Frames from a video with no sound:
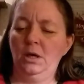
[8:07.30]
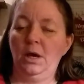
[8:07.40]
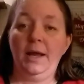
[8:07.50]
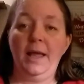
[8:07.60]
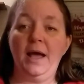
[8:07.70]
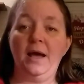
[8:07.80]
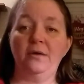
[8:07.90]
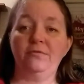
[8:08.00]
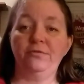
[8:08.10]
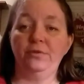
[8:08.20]
I
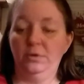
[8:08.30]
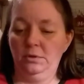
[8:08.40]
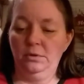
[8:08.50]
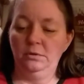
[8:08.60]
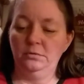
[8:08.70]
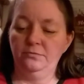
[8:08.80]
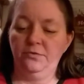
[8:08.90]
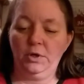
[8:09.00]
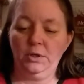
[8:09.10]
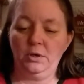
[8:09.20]
have
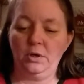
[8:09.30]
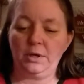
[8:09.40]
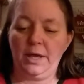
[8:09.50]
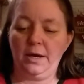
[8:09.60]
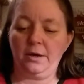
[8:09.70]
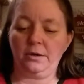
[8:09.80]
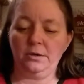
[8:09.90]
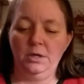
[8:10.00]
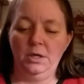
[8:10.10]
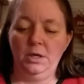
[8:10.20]
very long
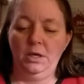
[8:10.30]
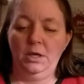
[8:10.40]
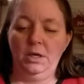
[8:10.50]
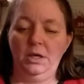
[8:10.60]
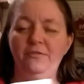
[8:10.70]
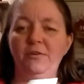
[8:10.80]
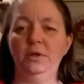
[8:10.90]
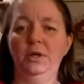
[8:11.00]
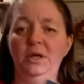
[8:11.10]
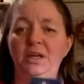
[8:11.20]
hair, and
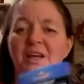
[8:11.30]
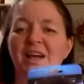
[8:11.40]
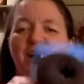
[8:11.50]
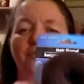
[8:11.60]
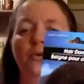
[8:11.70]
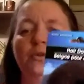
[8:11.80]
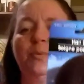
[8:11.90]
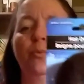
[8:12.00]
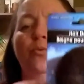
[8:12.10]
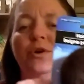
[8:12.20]
I've always
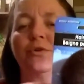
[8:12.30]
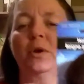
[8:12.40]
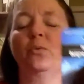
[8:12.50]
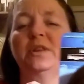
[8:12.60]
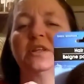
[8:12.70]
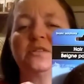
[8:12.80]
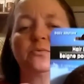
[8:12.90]
been wondering what this